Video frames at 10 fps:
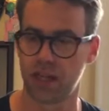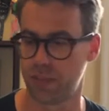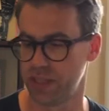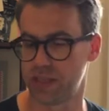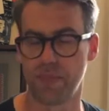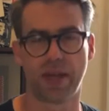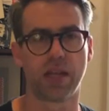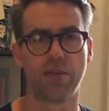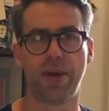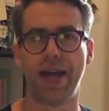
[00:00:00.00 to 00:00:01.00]
a piece of
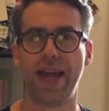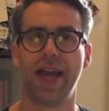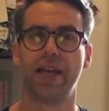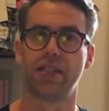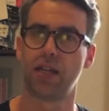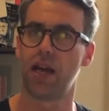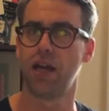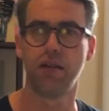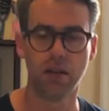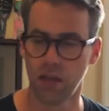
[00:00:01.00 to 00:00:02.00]
metal in my hand, and I